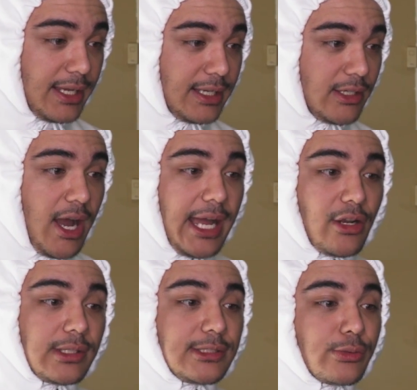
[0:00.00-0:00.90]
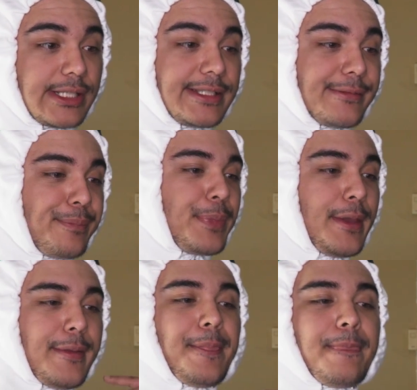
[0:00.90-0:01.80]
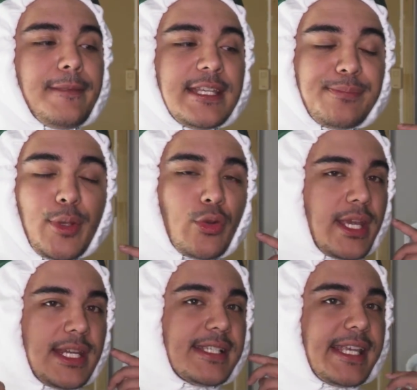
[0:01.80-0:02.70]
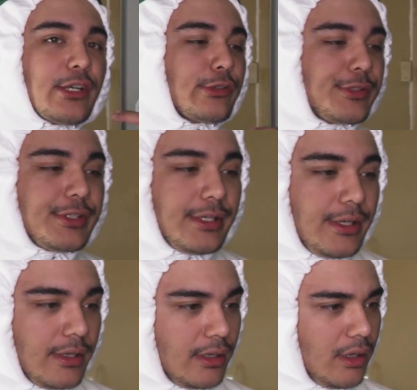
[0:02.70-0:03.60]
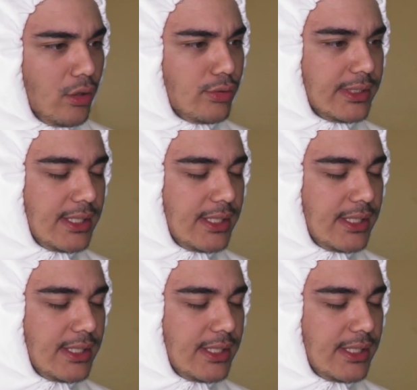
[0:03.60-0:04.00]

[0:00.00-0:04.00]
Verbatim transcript: You know how I know it's Lucas? His beauty and his ears. Oh, who's